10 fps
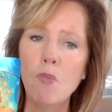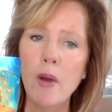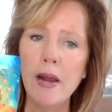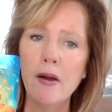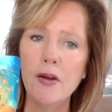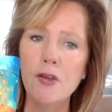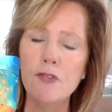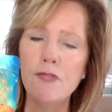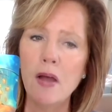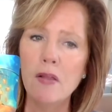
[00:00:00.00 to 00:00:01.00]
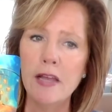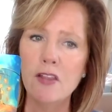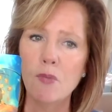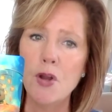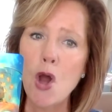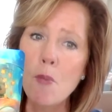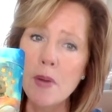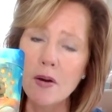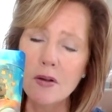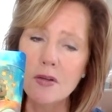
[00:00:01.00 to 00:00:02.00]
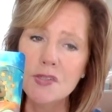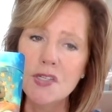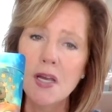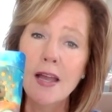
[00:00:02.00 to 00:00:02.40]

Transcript: where you felt like there were no miracles.